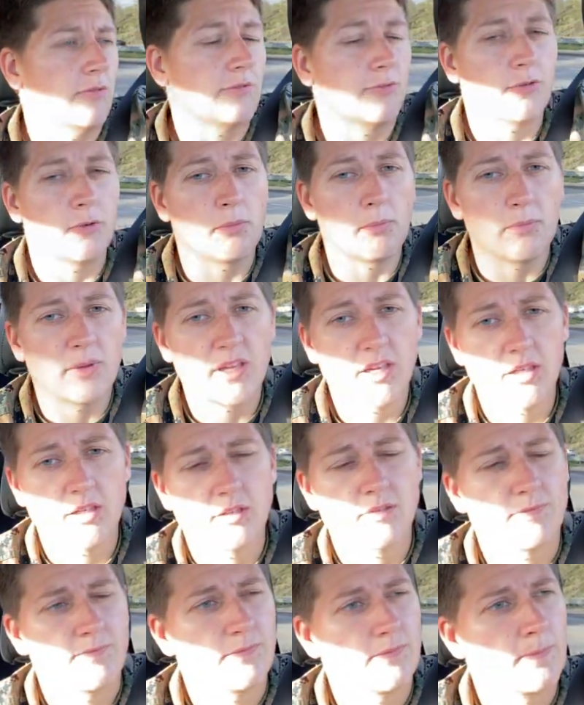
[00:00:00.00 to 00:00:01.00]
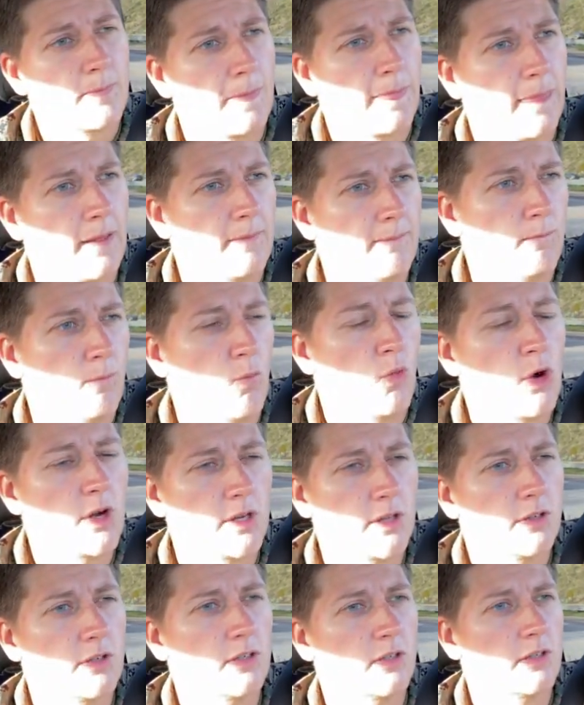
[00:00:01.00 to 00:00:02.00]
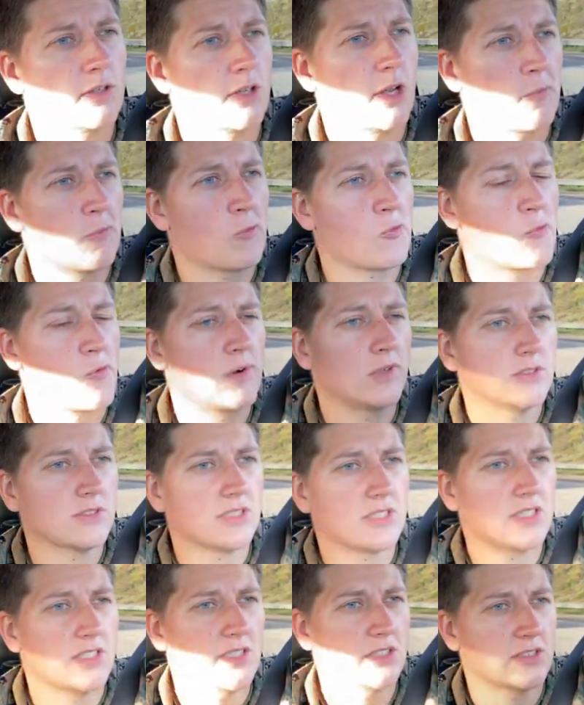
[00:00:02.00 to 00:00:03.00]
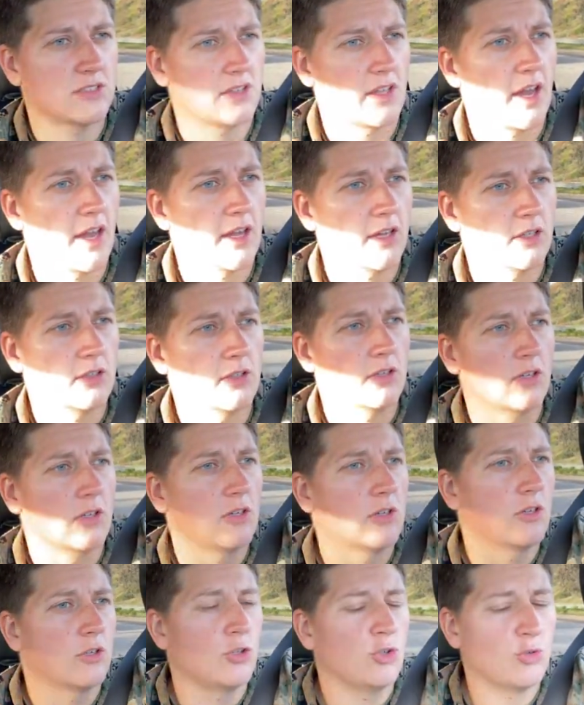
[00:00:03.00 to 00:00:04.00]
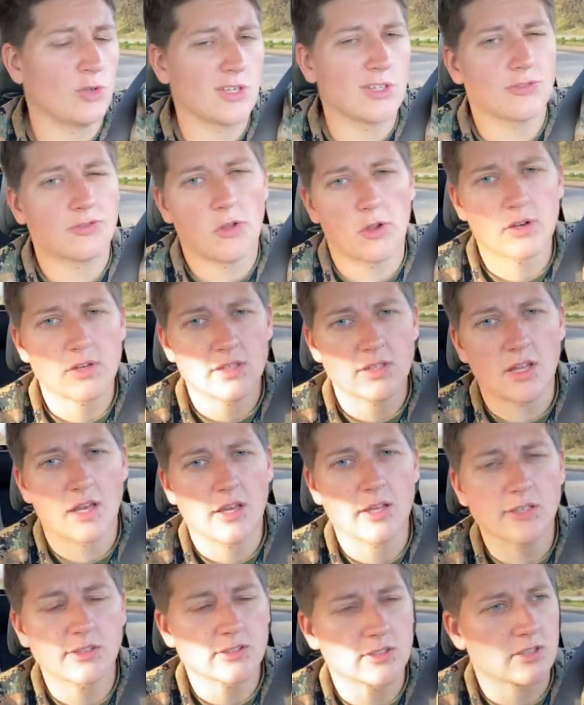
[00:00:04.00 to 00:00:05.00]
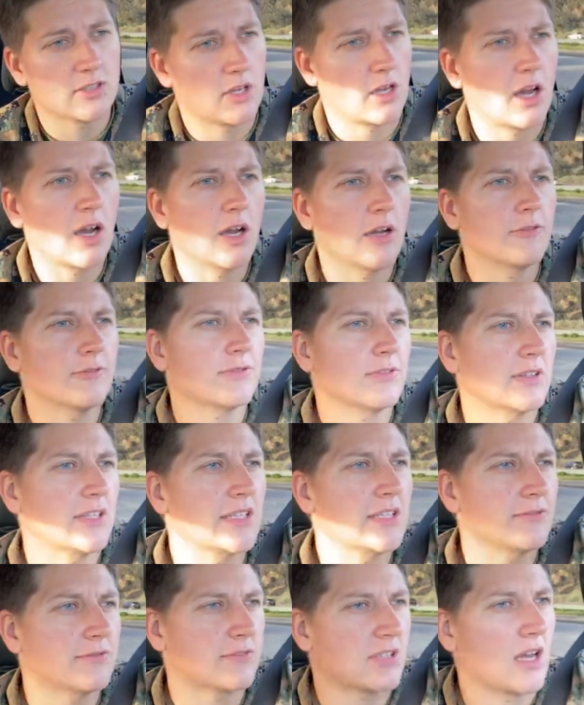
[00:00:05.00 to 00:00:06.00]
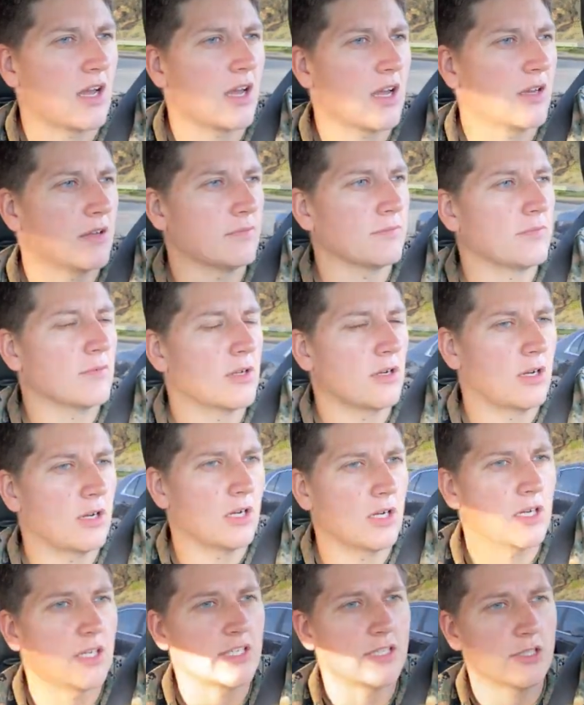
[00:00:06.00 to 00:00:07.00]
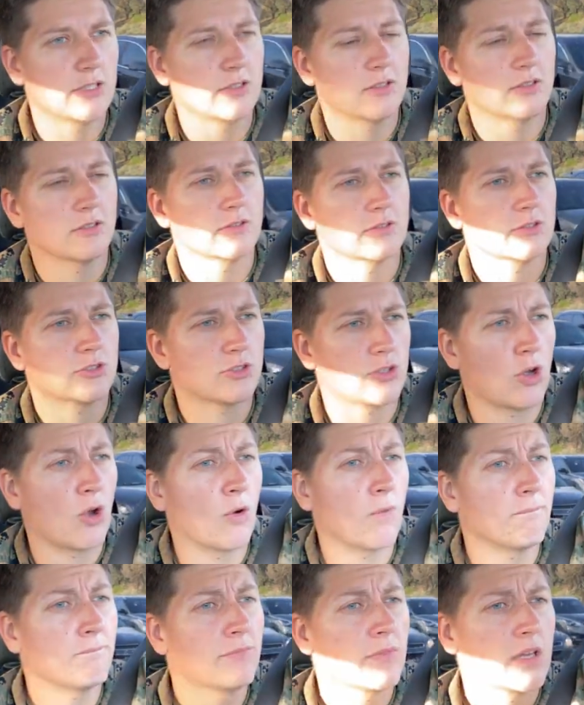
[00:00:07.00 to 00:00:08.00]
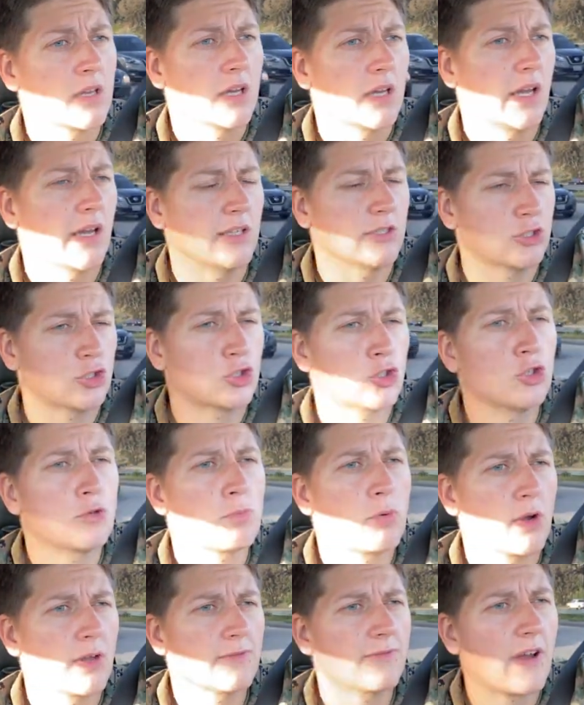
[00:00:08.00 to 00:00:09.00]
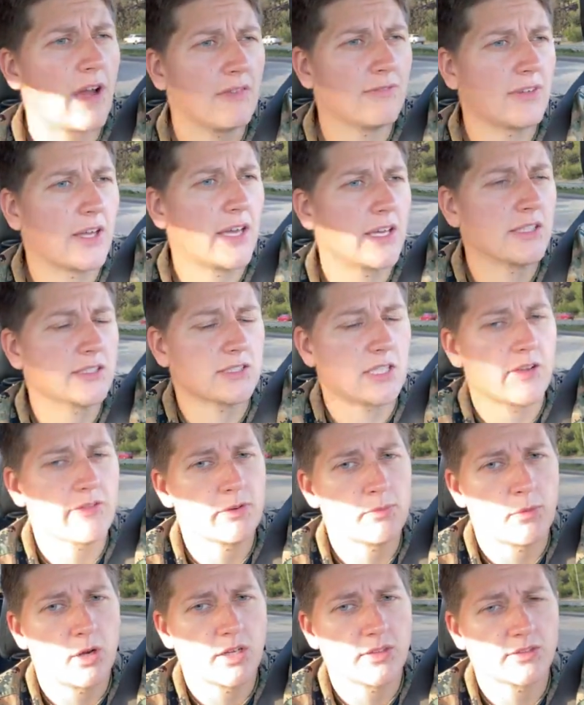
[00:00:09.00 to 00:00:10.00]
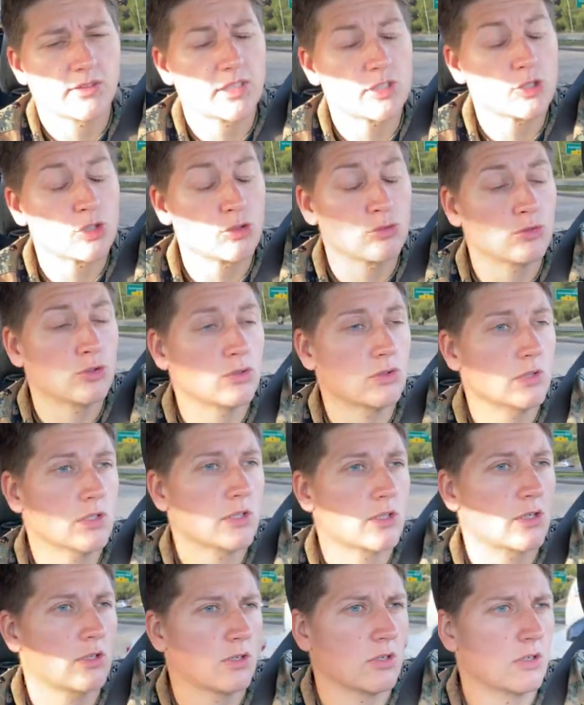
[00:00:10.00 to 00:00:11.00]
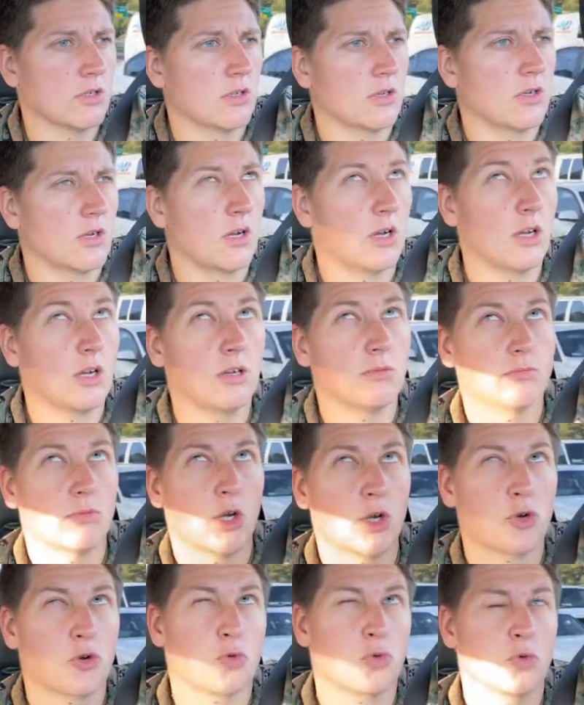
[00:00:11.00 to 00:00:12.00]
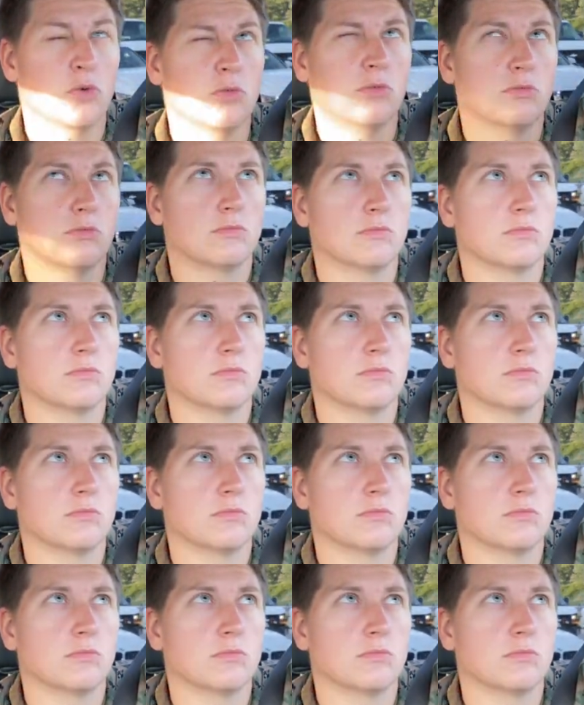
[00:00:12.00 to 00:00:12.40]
For me, one of the number ones is that you get 30 days of leave time a year. So, it's 2.5 days every month that you do accrue,